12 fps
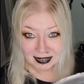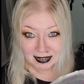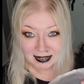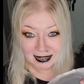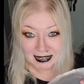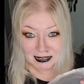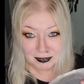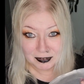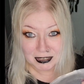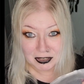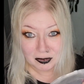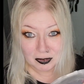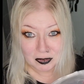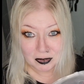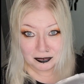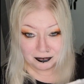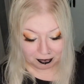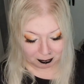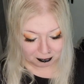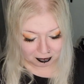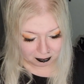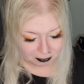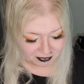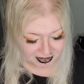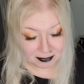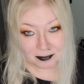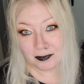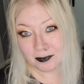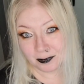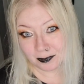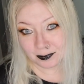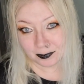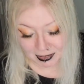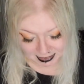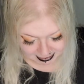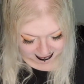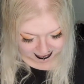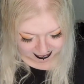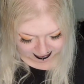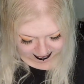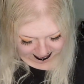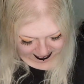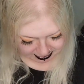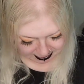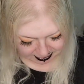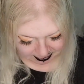Next one is also from Romwe, and